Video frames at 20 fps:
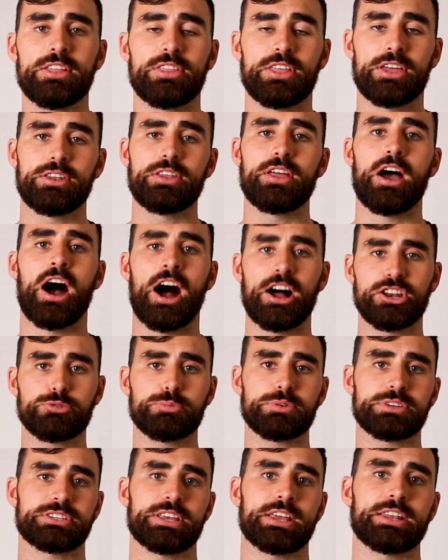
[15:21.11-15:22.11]
then
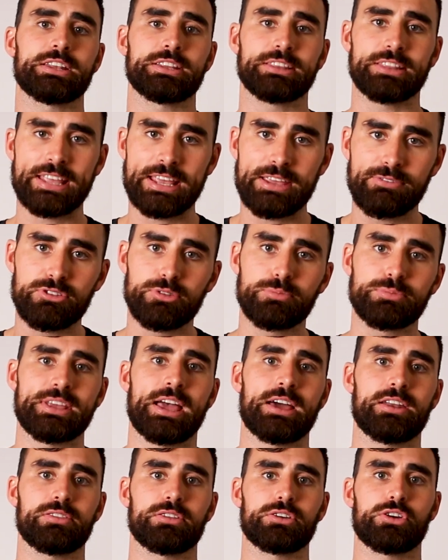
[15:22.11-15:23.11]
100% leave them
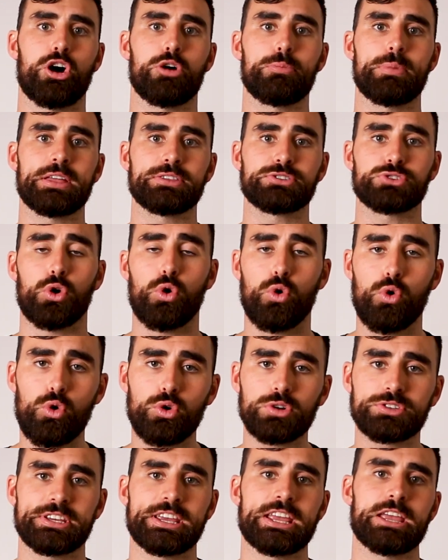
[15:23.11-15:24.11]
down in the comments
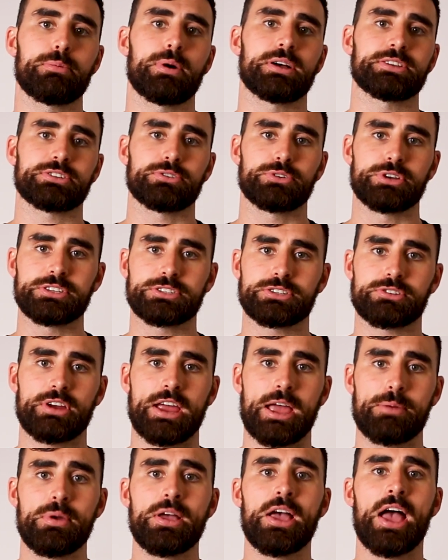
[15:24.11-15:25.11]
or DM us on
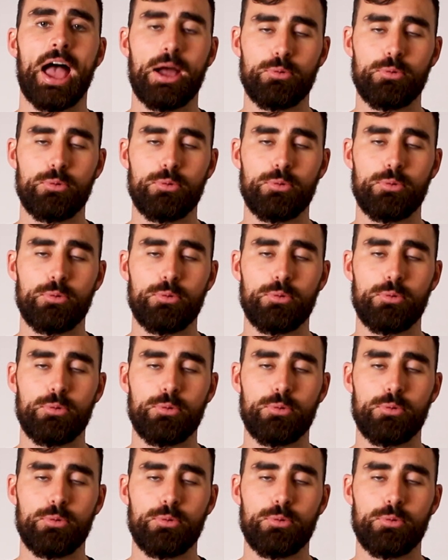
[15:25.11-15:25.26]
Instagram